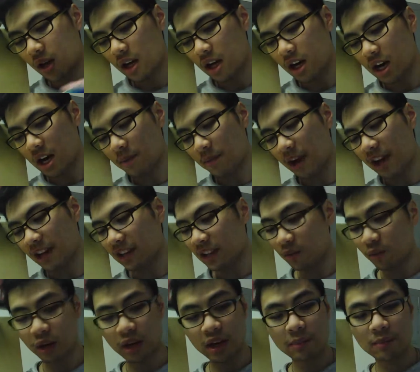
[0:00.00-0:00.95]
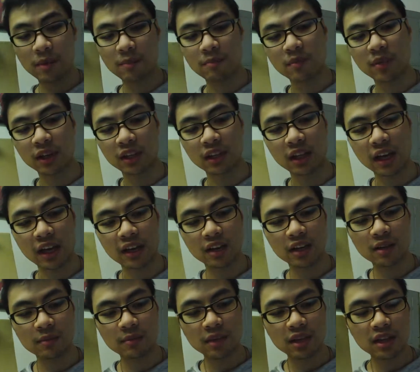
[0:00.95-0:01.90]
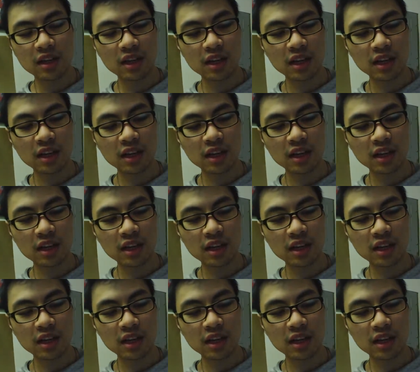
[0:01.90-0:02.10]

I did went up and pick that up.